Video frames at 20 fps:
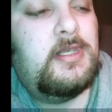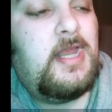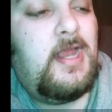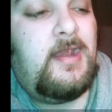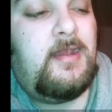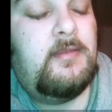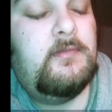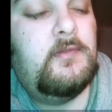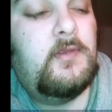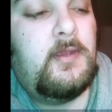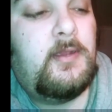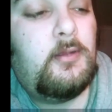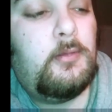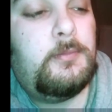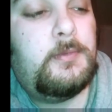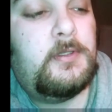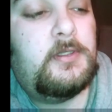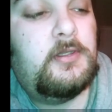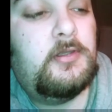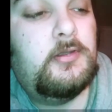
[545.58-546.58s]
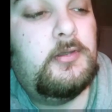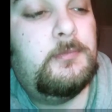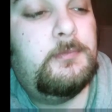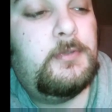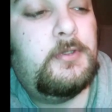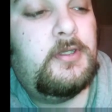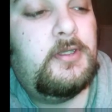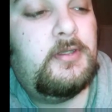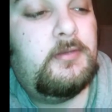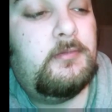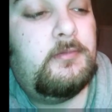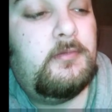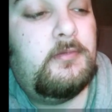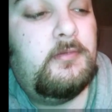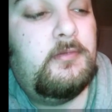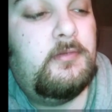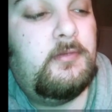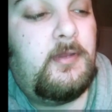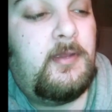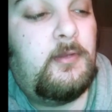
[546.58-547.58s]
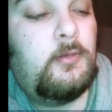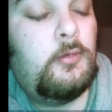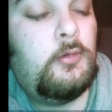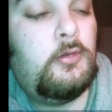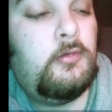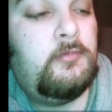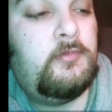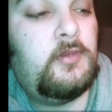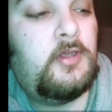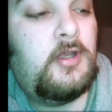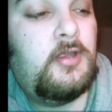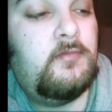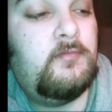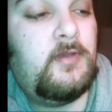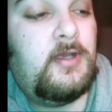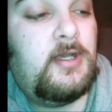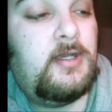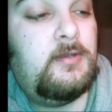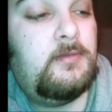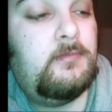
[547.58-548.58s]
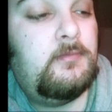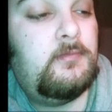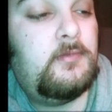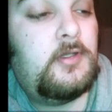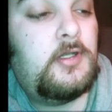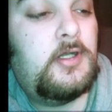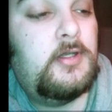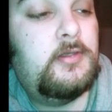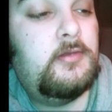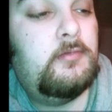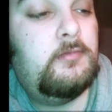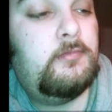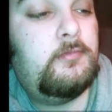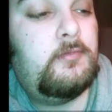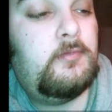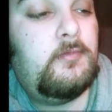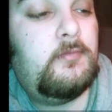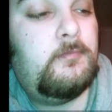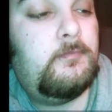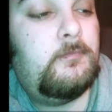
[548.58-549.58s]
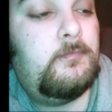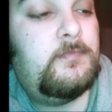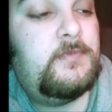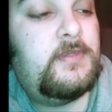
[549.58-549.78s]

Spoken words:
of like that kind of taste. And